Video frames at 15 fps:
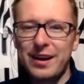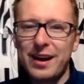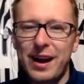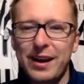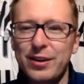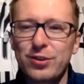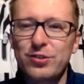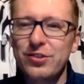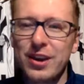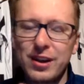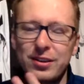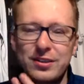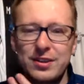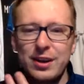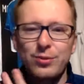I could
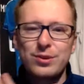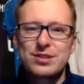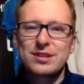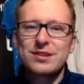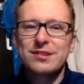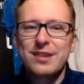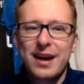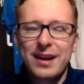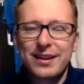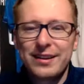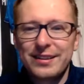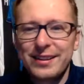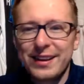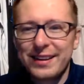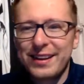tell there was an
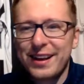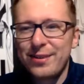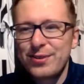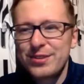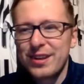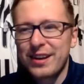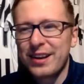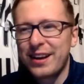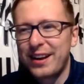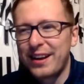Italian, and I was like.